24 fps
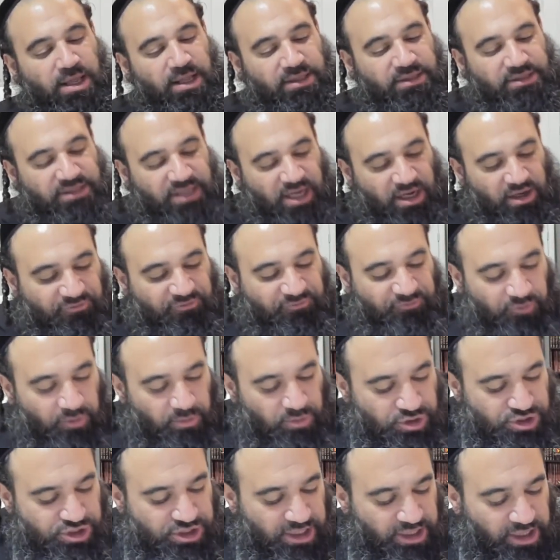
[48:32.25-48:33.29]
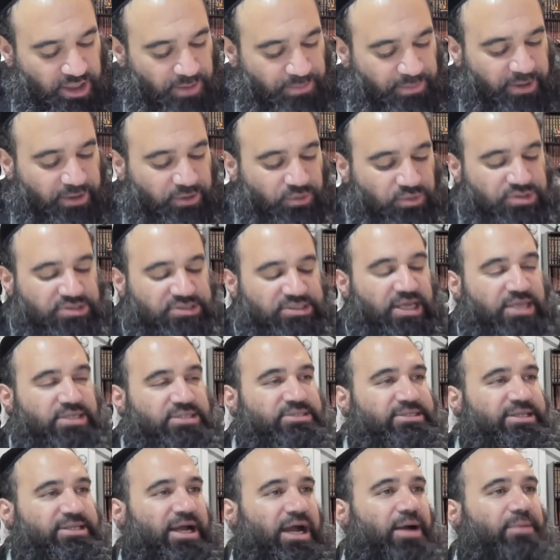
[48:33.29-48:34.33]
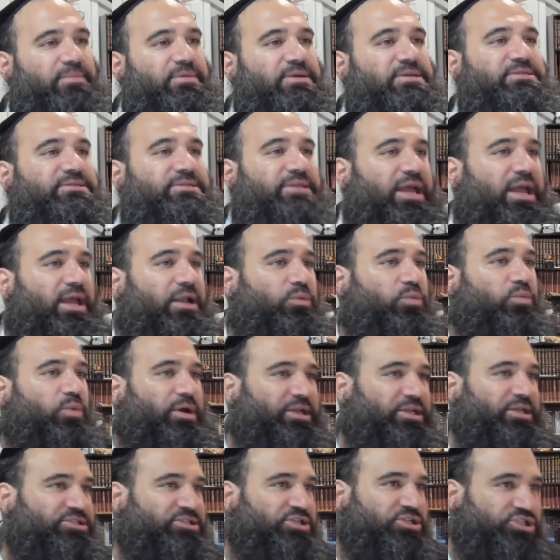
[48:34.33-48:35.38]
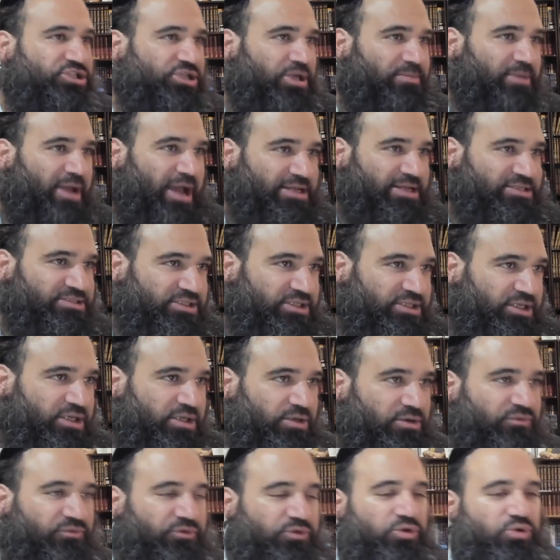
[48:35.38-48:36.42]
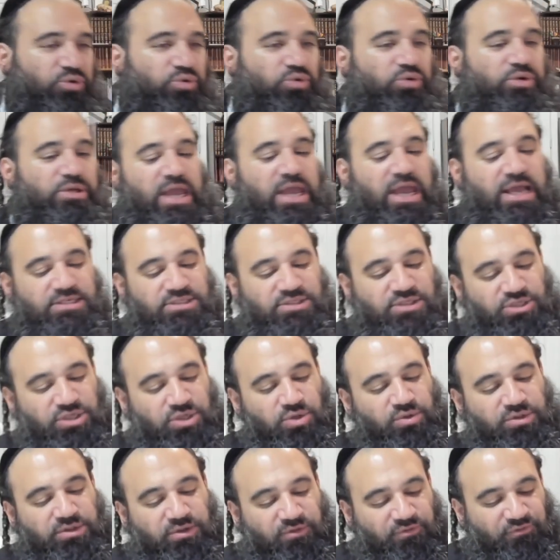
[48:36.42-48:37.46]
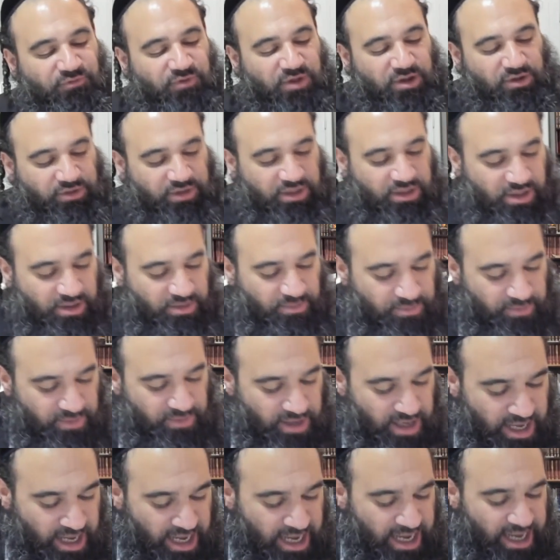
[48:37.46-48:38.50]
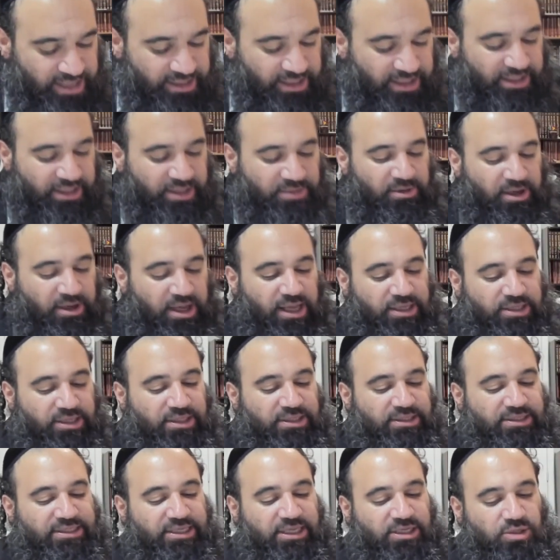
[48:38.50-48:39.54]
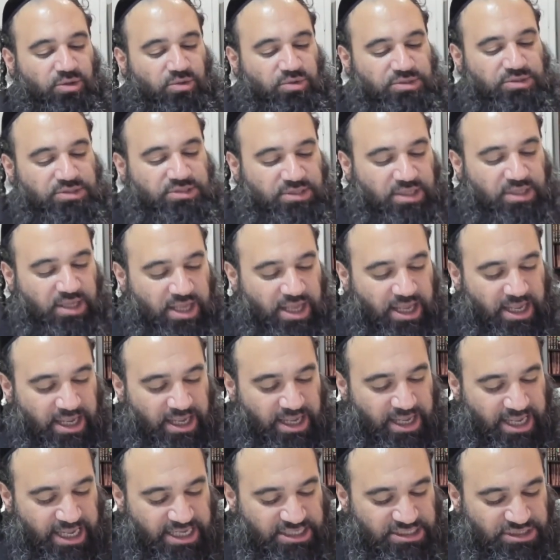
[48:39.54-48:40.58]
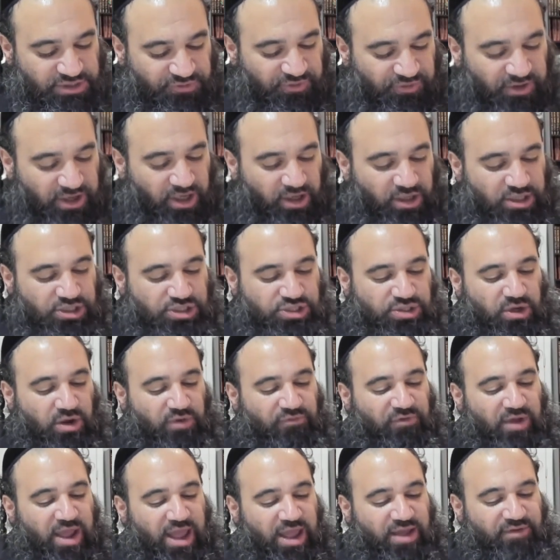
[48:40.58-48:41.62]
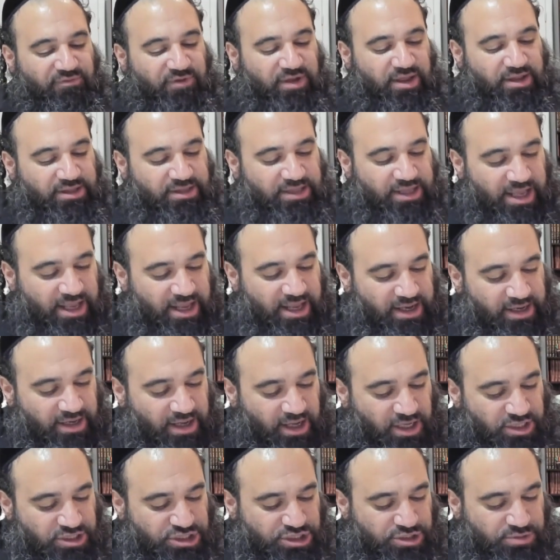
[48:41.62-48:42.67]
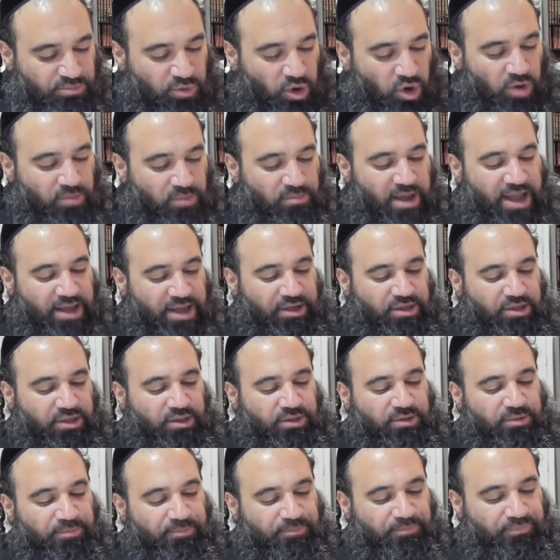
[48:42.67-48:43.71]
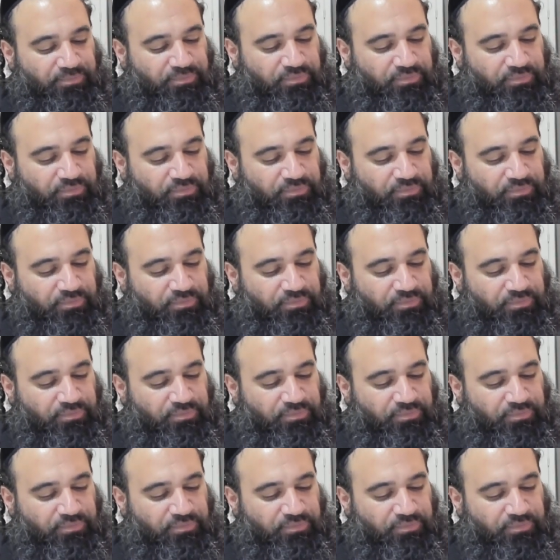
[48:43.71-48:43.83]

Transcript: Therefore, Moshe Rabbeinu says to Am Yisrael, what is Hashem asking of you? He asks you to fear Him. And then the Gemara continues. Is fear of heaven then a small matter?